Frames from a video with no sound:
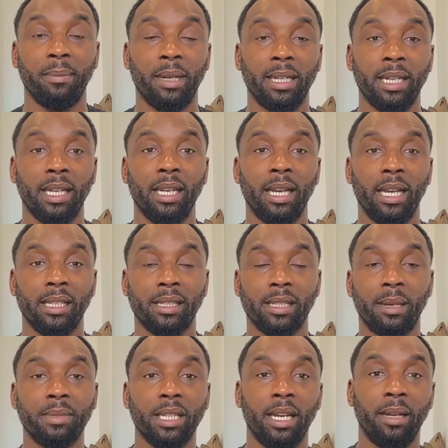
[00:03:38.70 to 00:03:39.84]
money, and
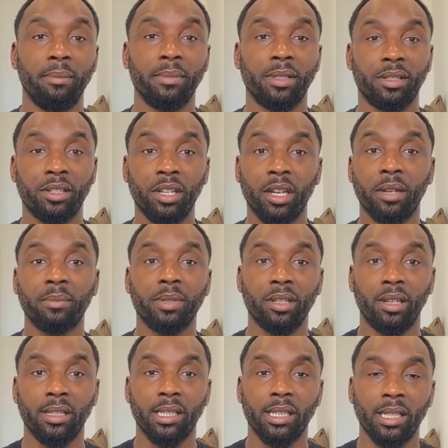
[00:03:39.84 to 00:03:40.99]
sometimes
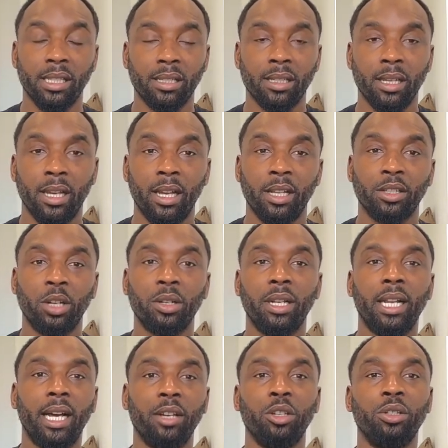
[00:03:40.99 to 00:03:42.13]
circumstances don't
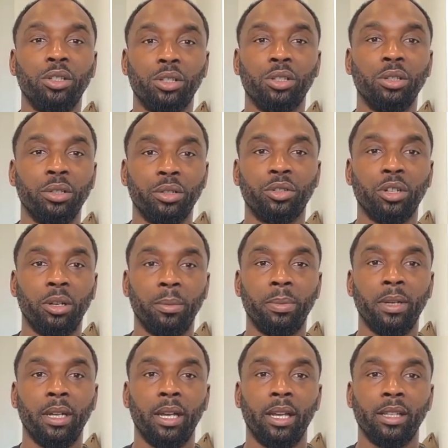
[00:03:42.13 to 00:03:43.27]
allow you to do the job
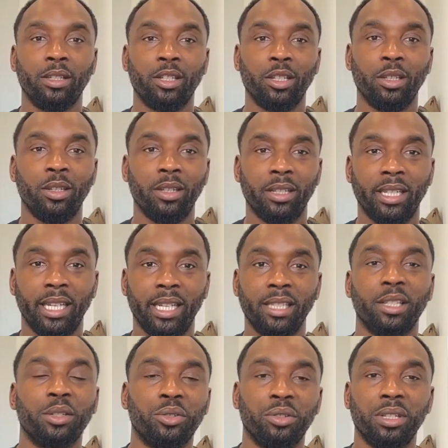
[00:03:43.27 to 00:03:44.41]
to the
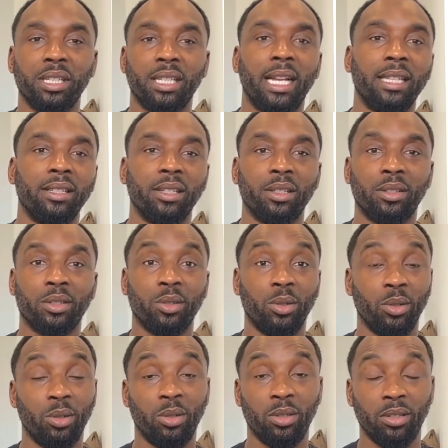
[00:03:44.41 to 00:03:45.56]
industry standards,
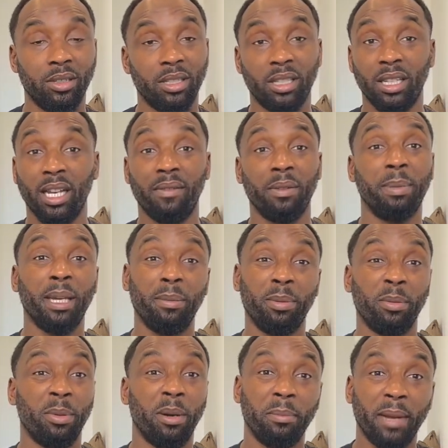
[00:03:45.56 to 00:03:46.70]
or the other people
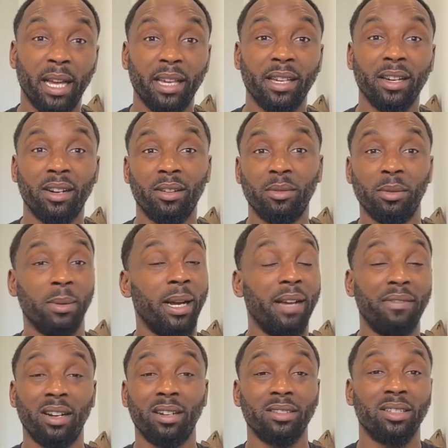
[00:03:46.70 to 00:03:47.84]
won't pay you or
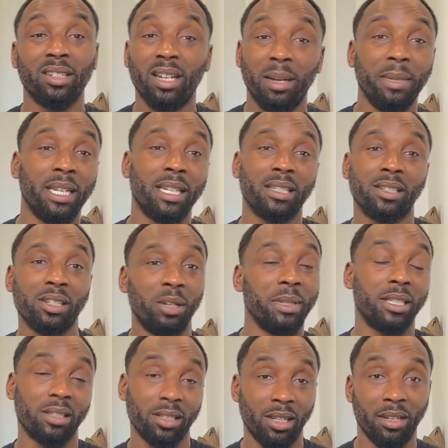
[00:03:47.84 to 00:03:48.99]
whatever. Do you know what I mean? There's so many
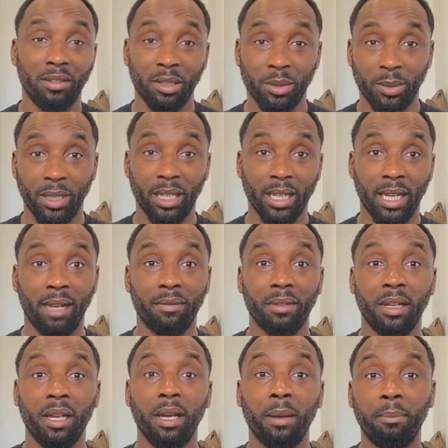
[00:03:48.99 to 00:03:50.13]
scenarios what you can have.
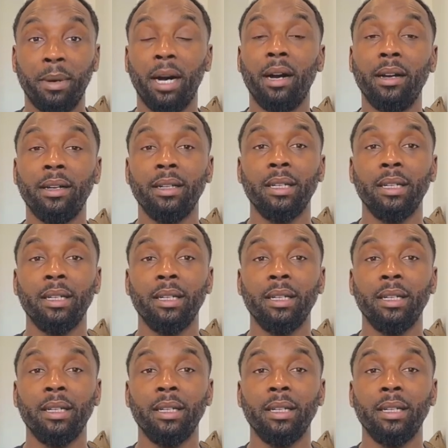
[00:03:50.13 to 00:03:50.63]
But